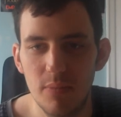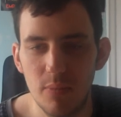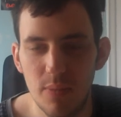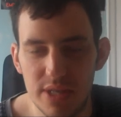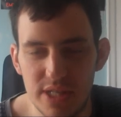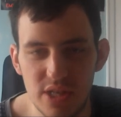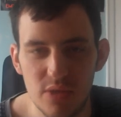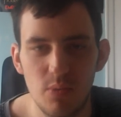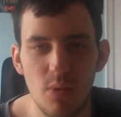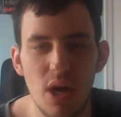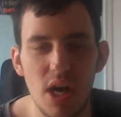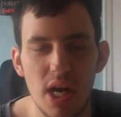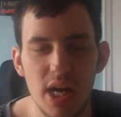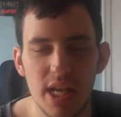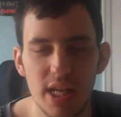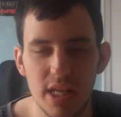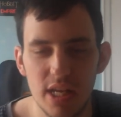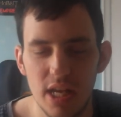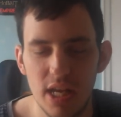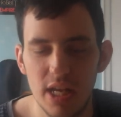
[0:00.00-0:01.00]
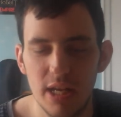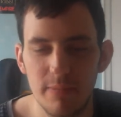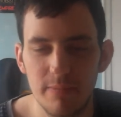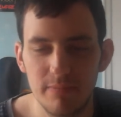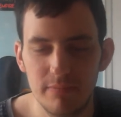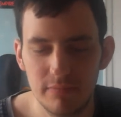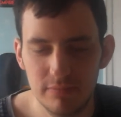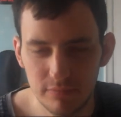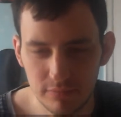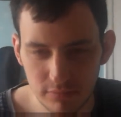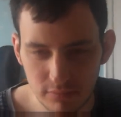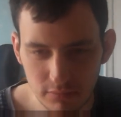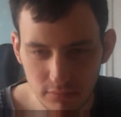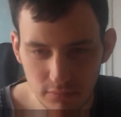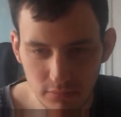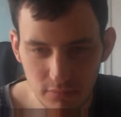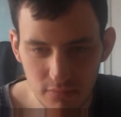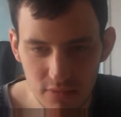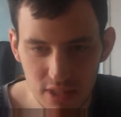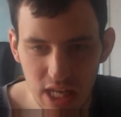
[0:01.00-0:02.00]
which is why
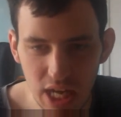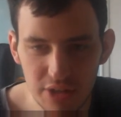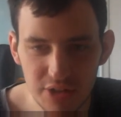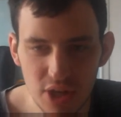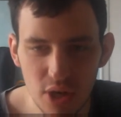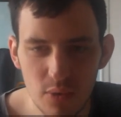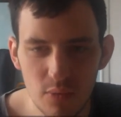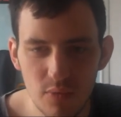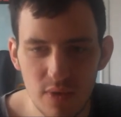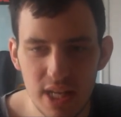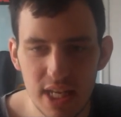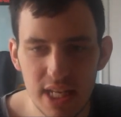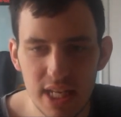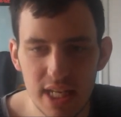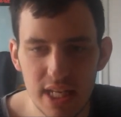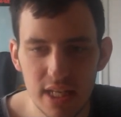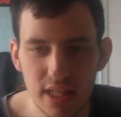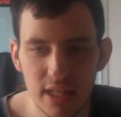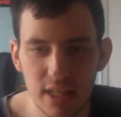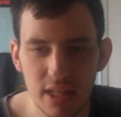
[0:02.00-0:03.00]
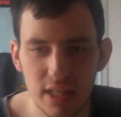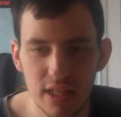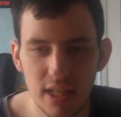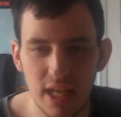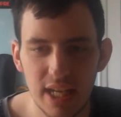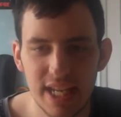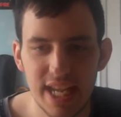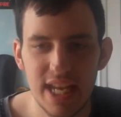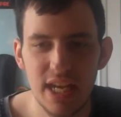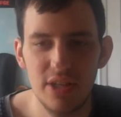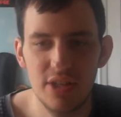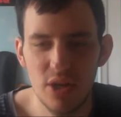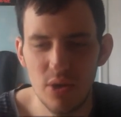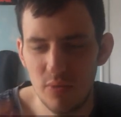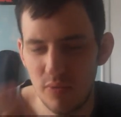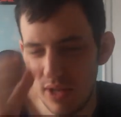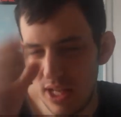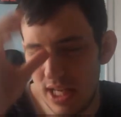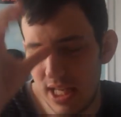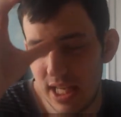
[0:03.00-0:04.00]
I don't really
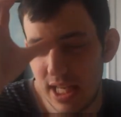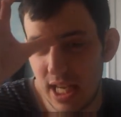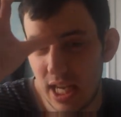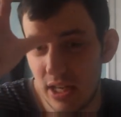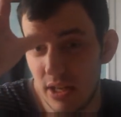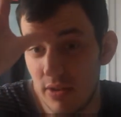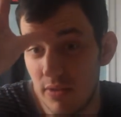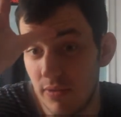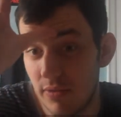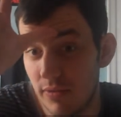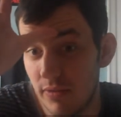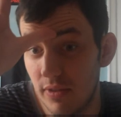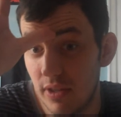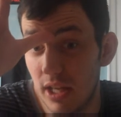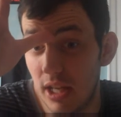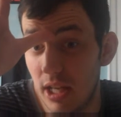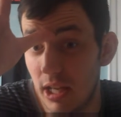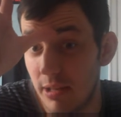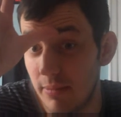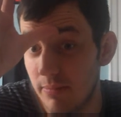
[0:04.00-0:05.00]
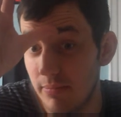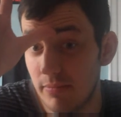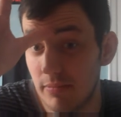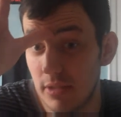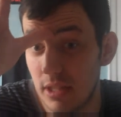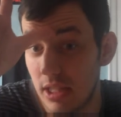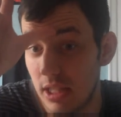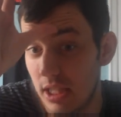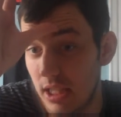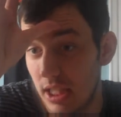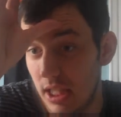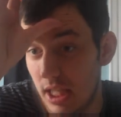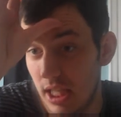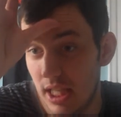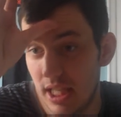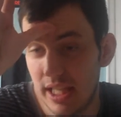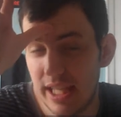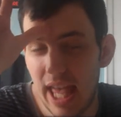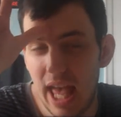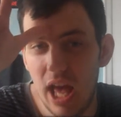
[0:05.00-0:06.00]
kind of
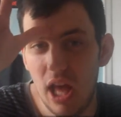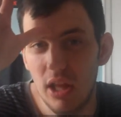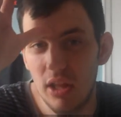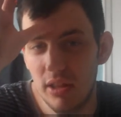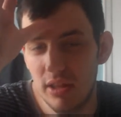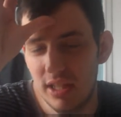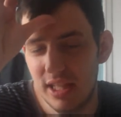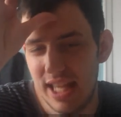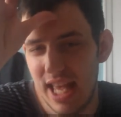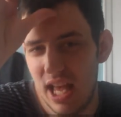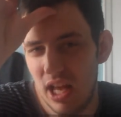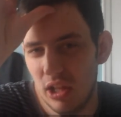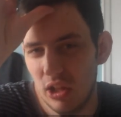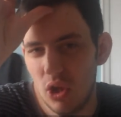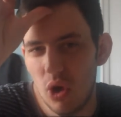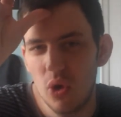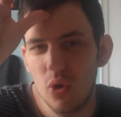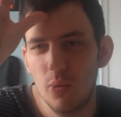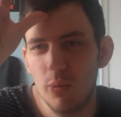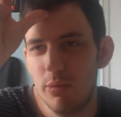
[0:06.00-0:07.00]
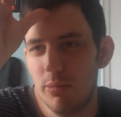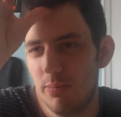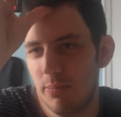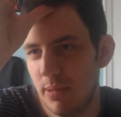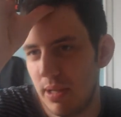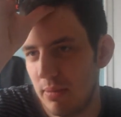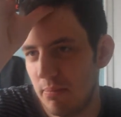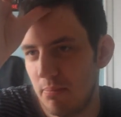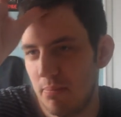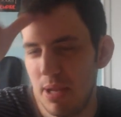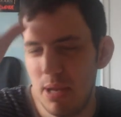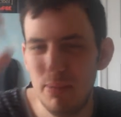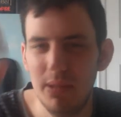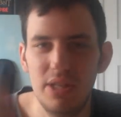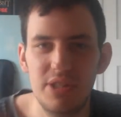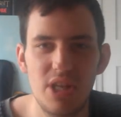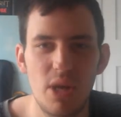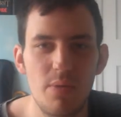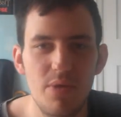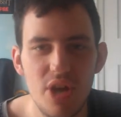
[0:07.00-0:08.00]
get along with people
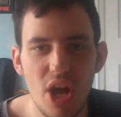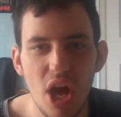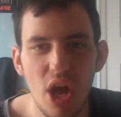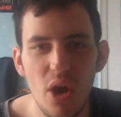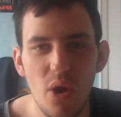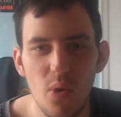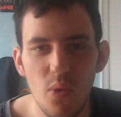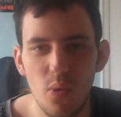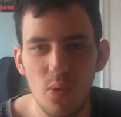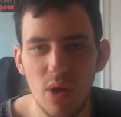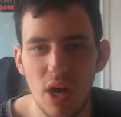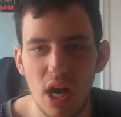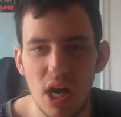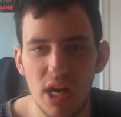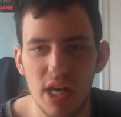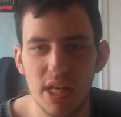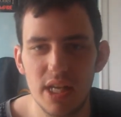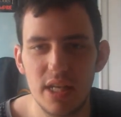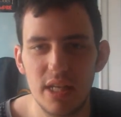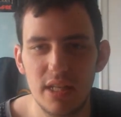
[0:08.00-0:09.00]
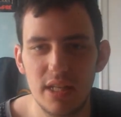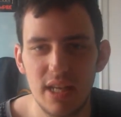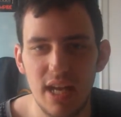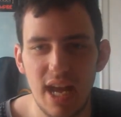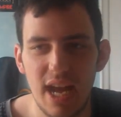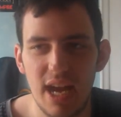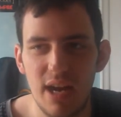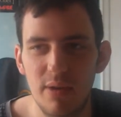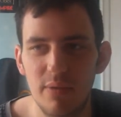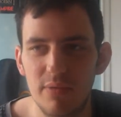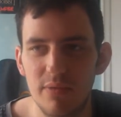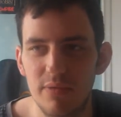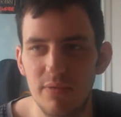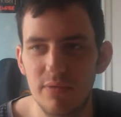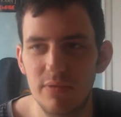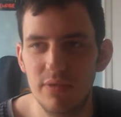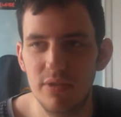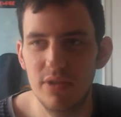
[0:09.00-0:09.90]
I don't know. I have